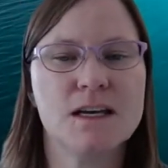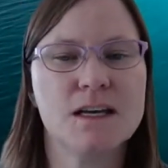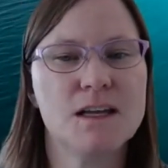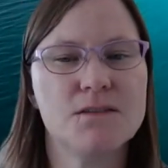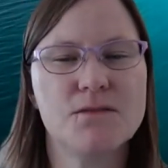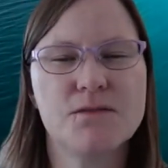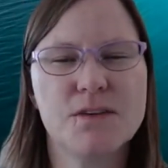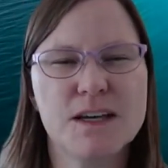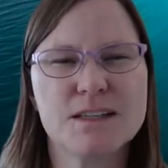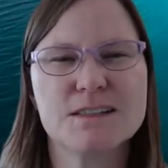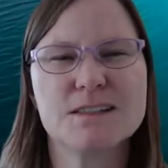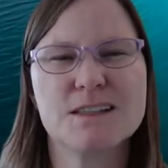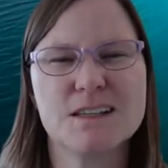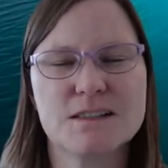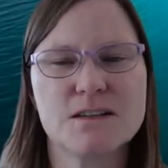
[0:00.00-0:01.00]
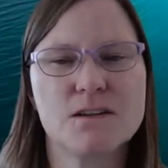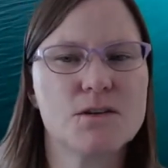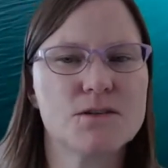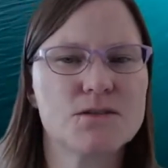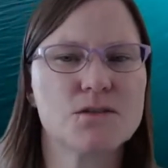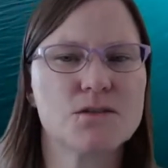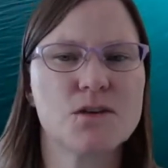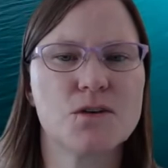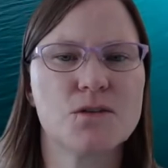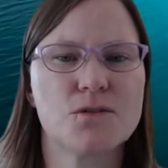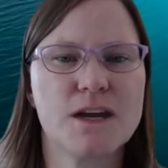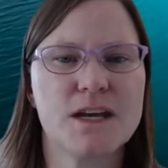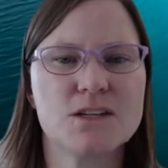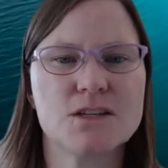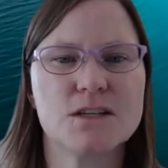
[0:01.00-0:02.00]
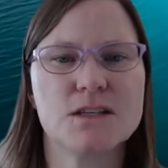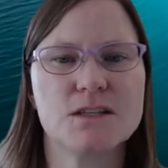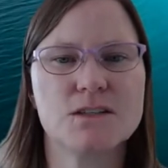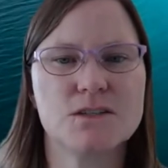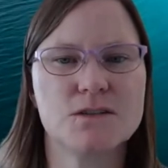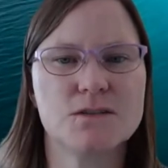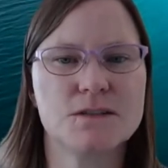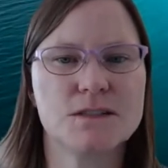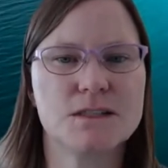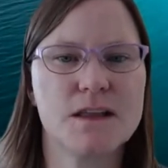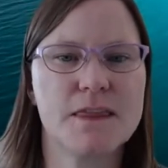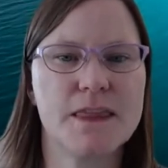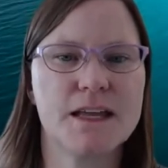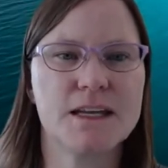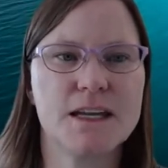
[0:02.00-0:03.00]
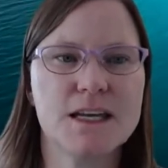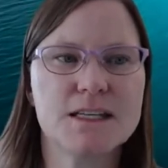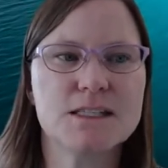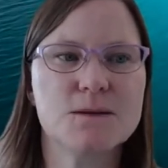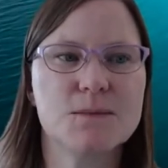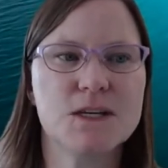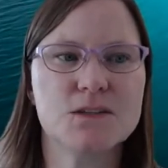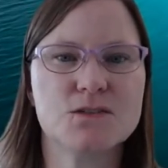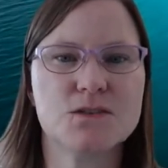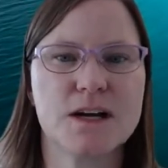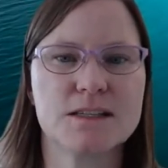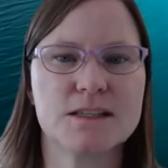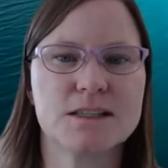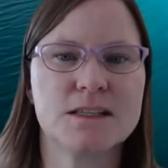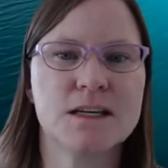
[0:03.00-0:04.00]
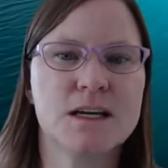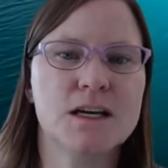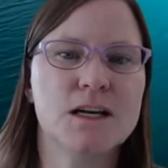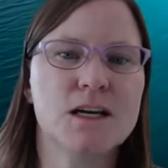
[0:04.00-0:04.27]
can fix these larger curation issues that need to be addressed